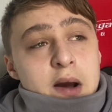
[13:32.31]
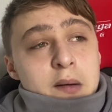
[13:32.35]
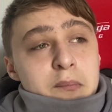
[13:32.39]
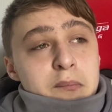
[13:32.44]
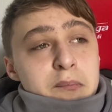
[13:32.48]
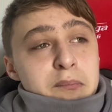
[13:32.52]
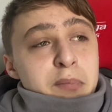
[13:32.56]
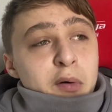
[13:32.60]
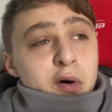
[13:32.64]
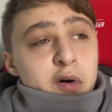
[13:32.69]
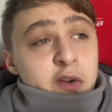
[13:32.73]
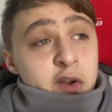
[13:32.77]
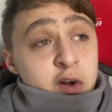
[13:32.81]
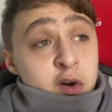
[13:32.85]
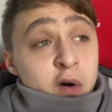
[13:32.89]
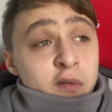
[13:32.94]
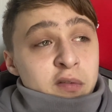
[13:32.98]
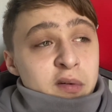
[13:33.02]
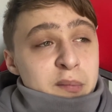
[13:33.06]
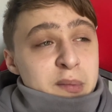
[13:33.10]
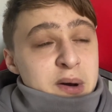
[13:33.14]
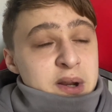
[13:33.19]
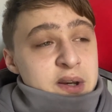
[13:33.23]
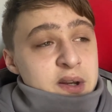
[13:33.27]
but the
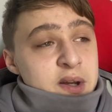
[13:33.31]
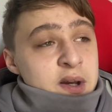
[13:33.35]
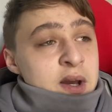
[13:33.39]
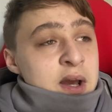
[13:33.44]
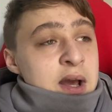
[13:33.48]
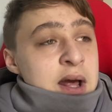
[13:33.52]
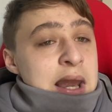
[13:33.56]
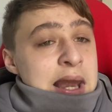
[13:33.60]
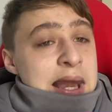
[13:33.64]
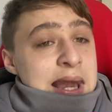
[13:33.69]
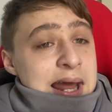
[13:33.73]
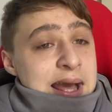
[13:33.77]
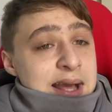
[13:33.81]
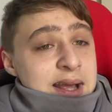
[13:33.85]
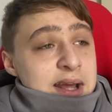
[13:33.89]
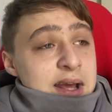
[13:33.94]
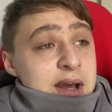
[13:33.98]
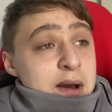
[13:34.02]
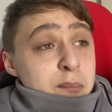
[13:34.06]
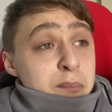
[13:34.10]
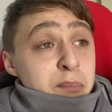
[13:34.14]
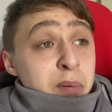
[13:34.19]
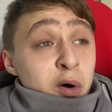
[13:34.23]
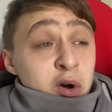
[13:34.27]
government
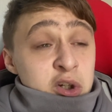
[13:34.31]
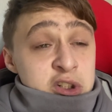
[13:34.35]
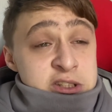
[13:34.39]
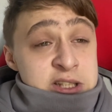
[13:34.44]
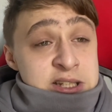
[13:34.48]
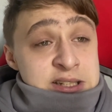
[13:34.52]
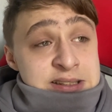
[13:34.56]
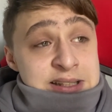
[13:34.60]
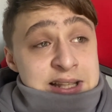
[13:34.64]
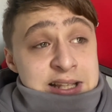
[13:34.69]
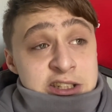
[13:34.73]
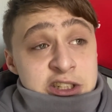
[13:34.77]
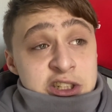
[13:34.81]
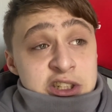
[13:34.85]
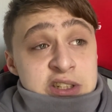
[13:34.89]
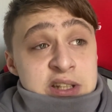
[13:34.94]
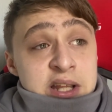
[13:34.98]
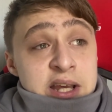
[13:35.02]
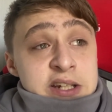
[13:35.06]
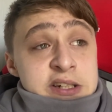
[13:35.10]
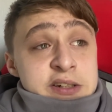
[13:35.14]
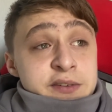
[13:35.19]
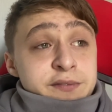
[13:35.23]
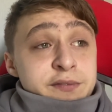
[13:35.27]
push this
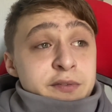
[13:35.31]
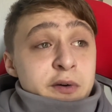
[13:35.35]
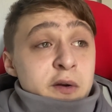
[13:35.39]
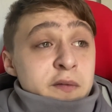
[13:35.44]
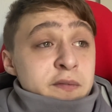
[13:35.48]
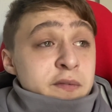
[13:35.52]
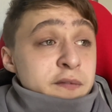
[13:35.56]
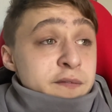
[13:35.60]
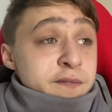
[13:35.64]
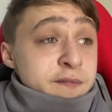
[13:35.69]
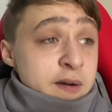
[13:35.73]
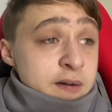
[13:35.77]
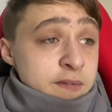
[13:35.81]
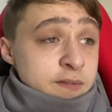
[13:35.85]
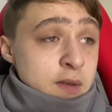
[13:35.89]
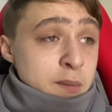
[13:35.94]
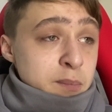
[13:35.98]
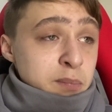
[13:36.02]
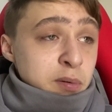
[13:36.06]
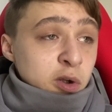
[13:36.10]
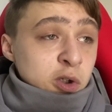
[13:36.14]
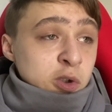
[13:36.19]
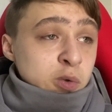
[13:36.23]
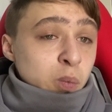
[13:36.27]
legislation through for
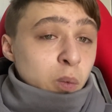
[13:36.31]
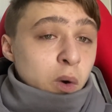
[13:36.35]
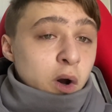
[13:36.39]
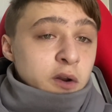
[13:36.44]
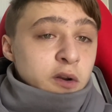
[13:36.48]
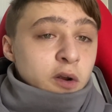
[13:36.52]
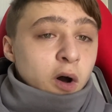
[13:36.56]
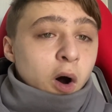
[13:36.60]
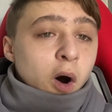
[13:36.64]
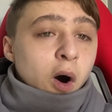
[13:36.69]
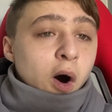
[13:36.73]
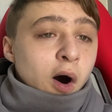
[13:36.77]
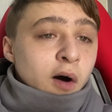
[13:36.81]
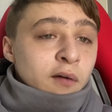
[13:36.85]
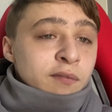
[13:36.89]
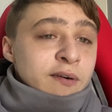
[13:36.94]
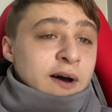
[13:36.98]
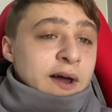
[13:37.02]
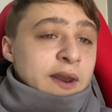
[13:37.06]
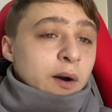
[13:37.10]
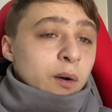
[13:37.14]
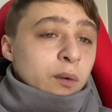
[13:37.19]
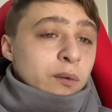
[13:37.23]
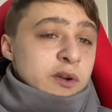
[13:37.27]
50+1 or
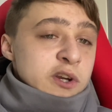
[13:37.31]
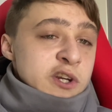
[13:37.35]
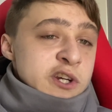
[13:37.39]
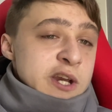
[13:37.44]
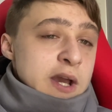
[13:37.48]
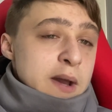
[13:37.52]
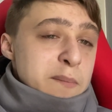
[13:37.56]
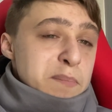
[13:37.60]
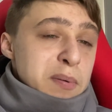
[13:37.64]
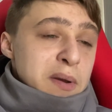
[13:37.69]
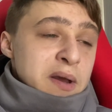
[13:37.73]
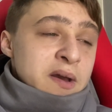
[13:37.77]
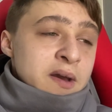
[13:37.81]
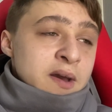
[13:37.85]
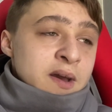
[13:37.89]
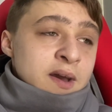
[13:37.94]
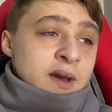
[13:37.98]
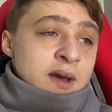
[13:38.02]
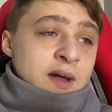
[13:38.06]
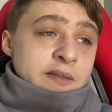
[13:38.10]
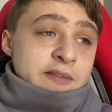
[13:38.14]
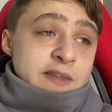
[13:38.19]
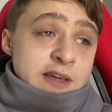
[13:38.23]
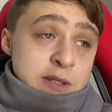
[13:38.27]
fan ownership.
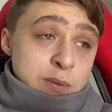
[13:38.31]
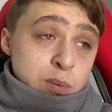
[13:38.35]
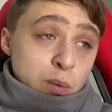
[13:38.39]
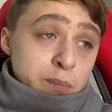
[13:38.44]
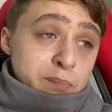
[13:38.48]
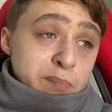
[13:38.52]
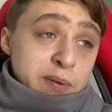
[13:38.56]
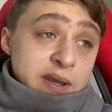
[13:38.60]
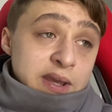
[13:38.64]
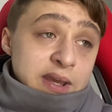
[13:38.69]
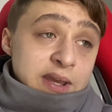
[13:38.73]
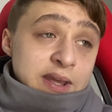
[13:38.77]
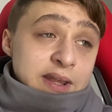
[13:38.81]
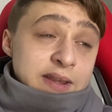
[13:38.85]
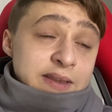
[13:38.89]
This would be